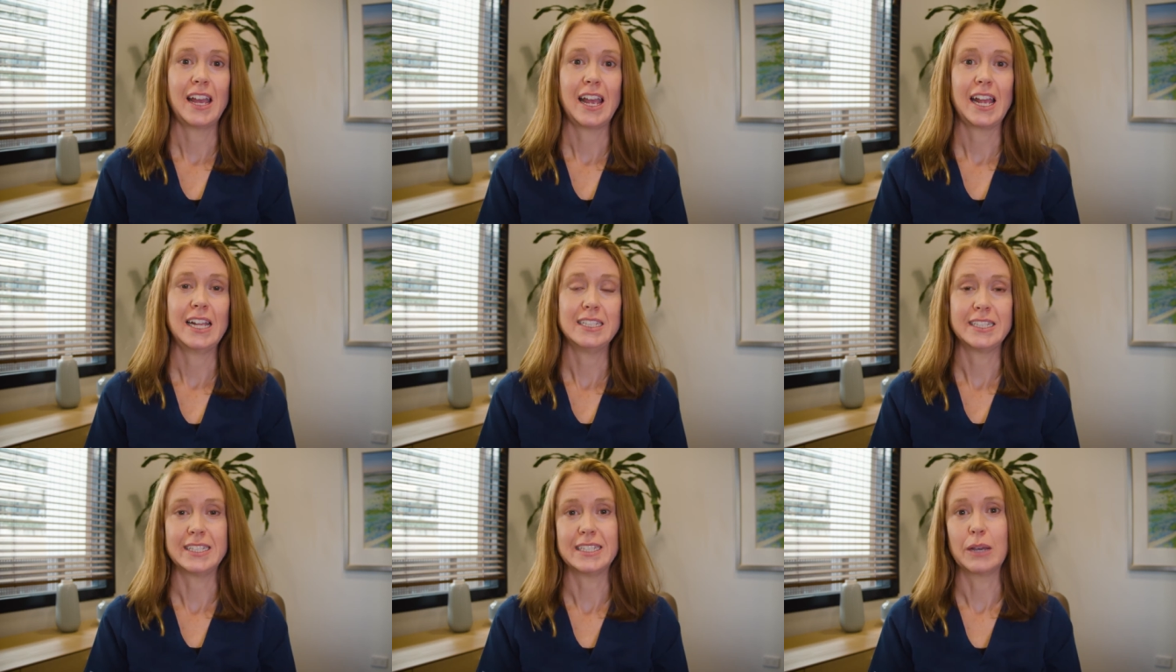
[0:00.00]

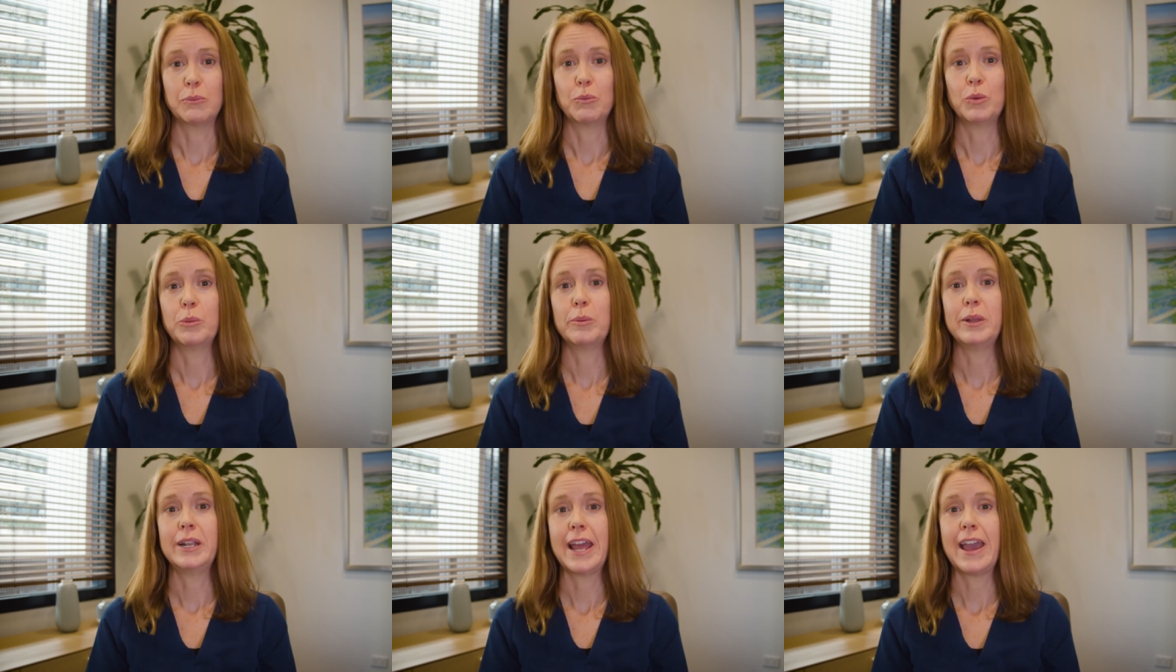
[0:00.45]
And some
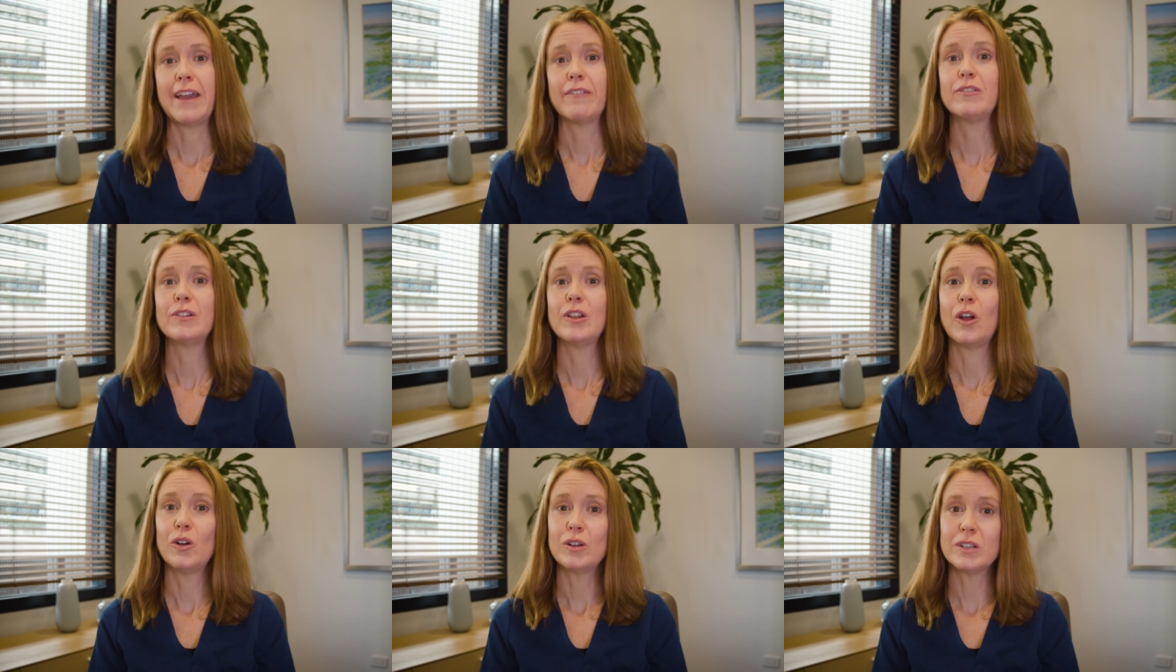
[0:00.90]
women
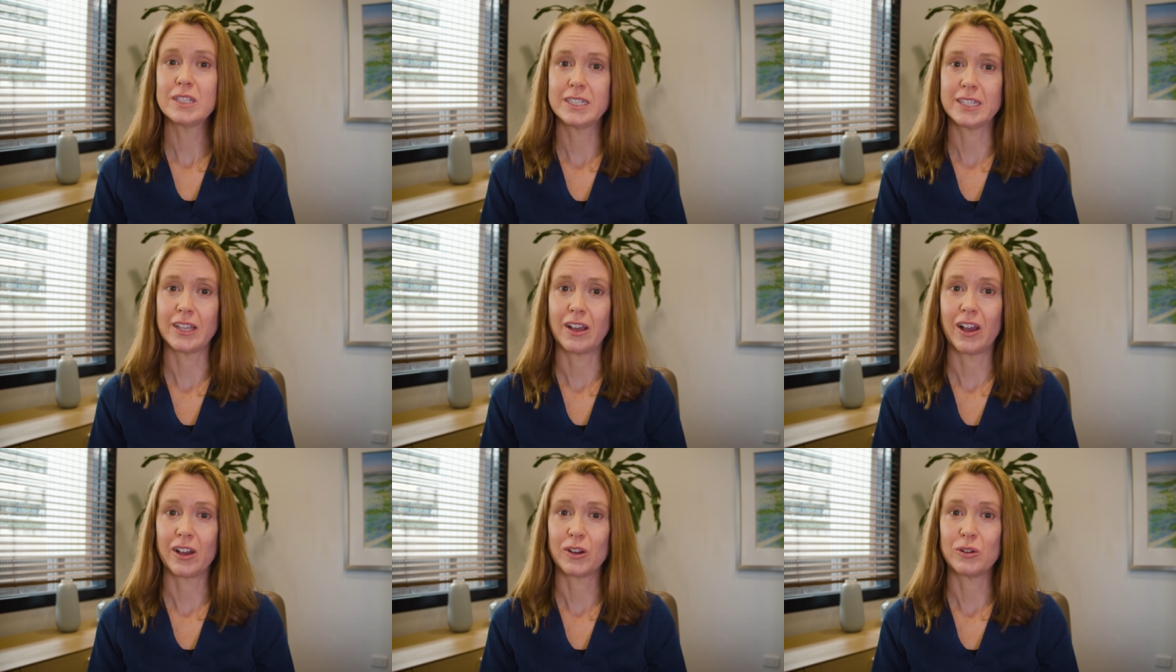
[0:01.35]
have long
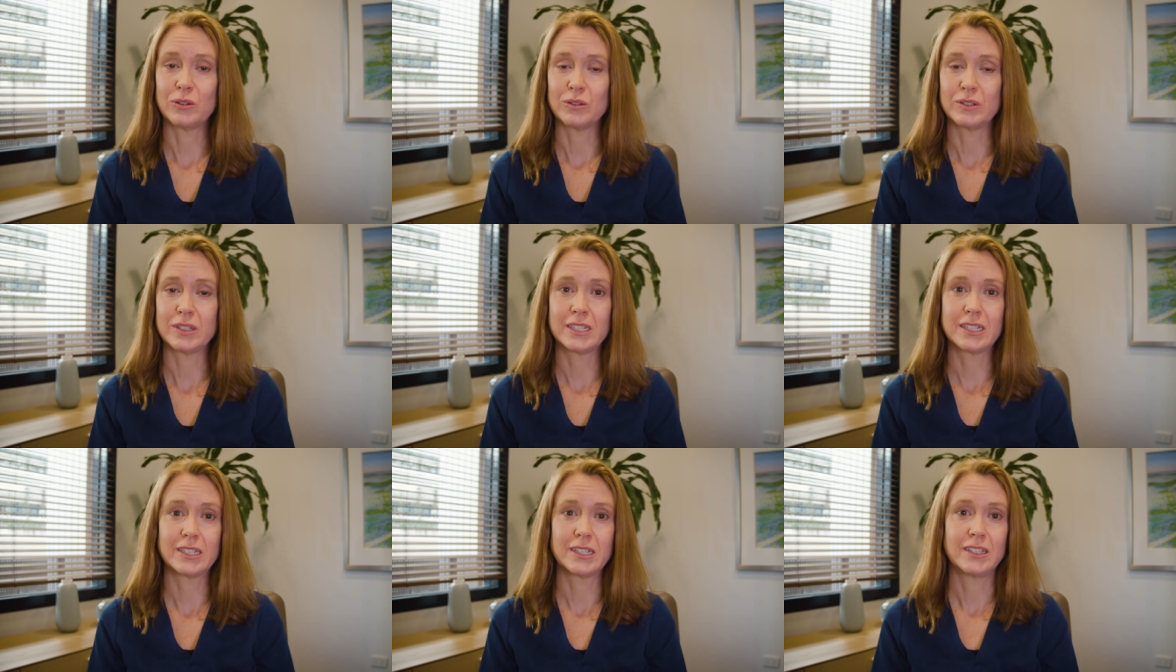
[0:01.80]

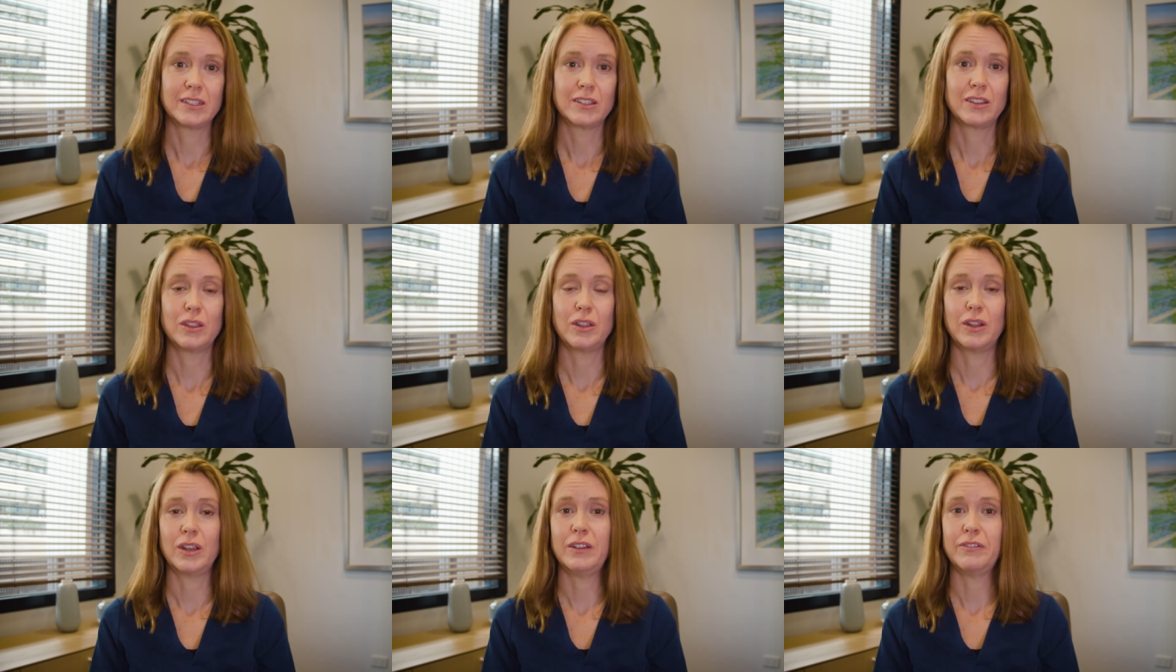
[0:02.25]
cycles,
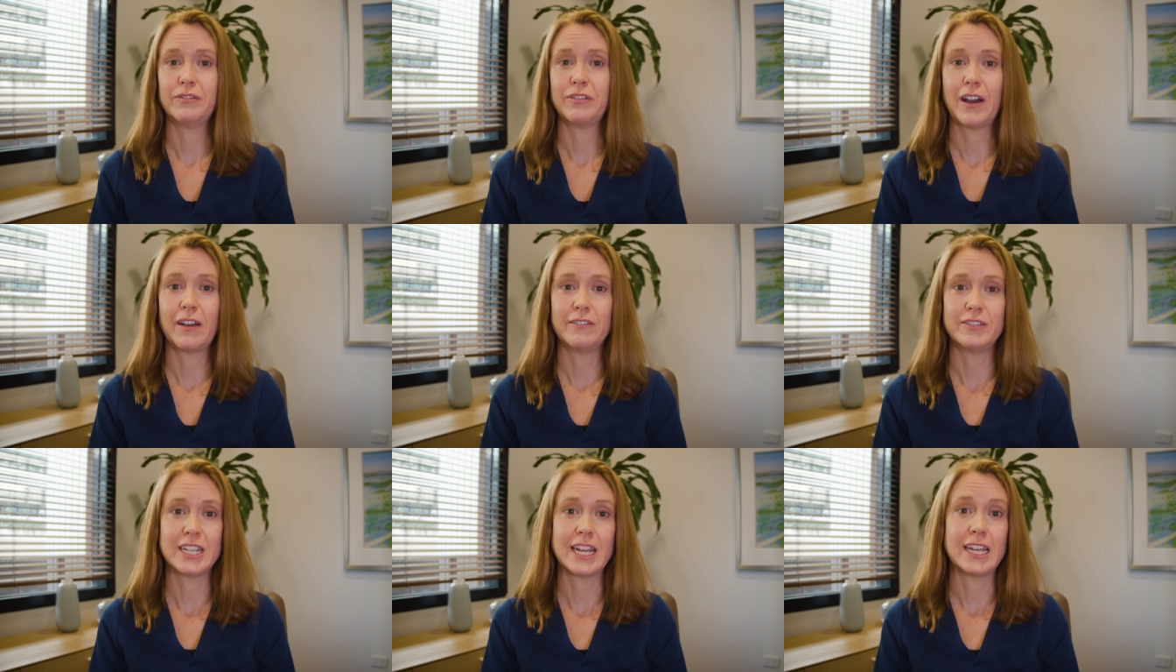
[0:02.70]

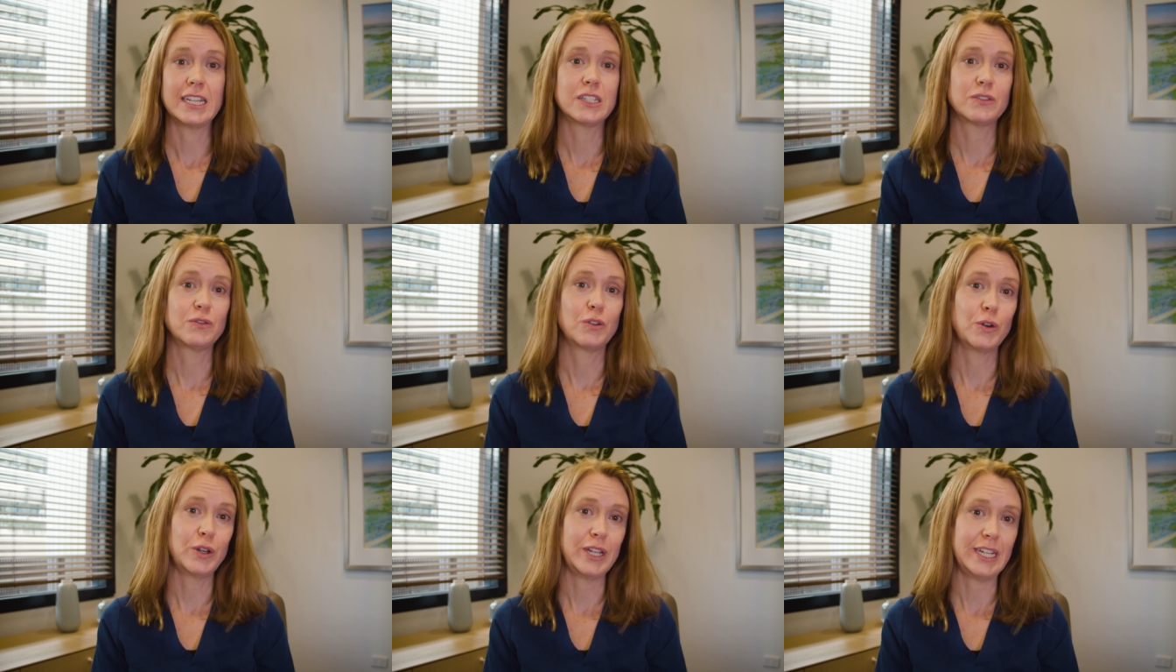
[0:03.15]
35 days,
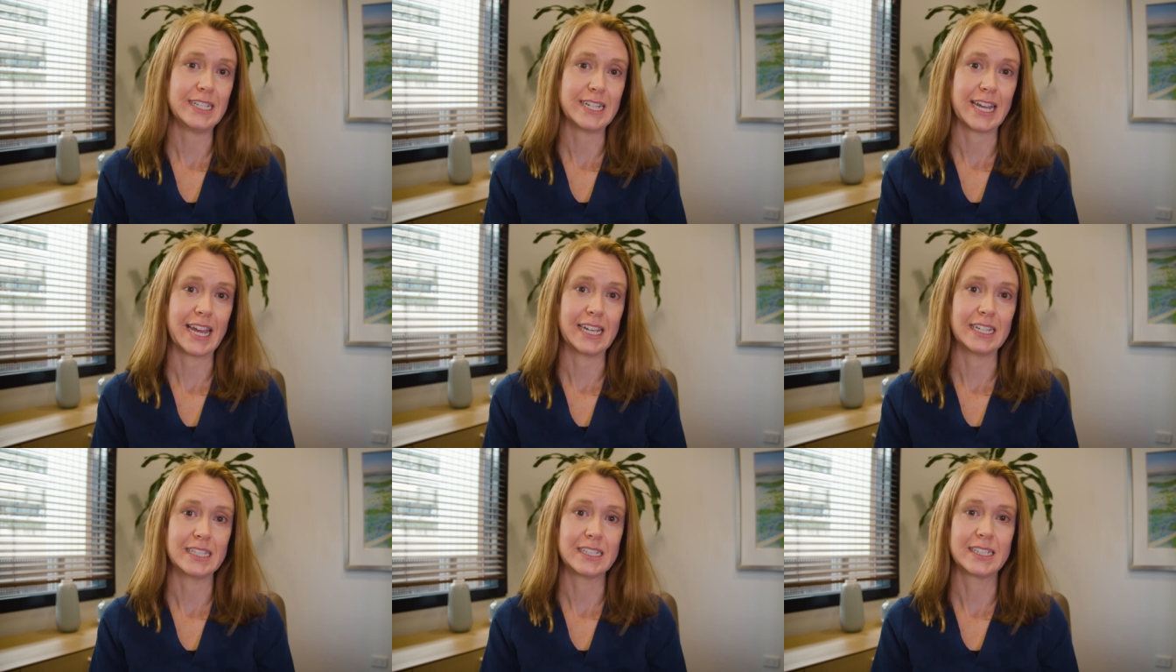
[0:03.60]
40
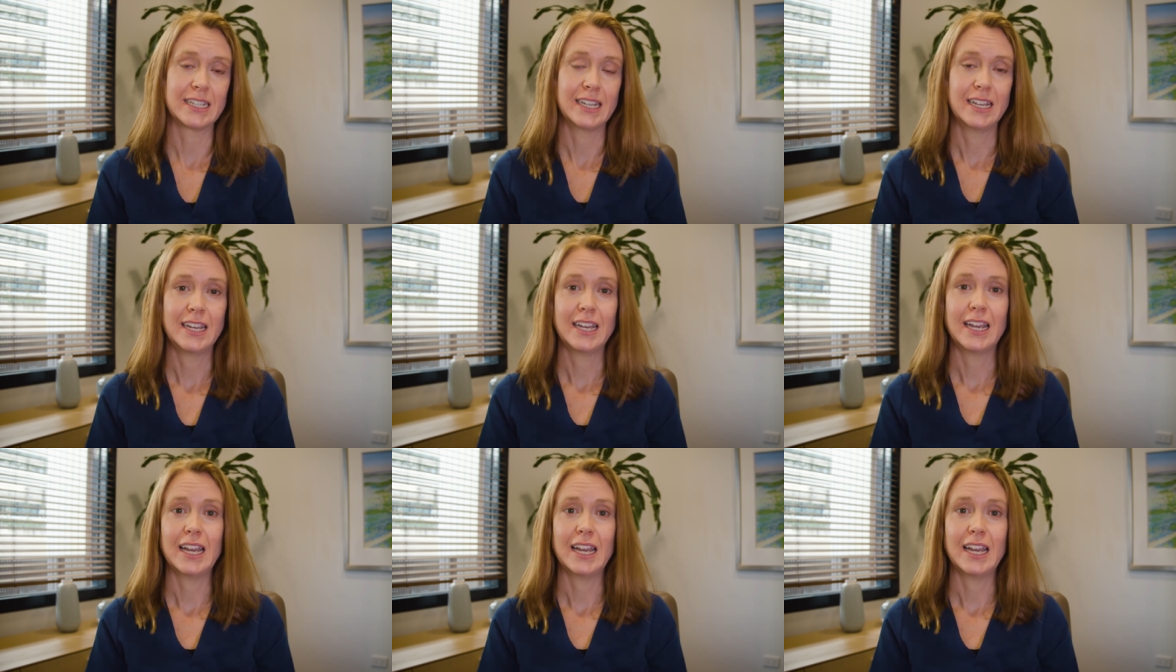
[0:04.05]
days,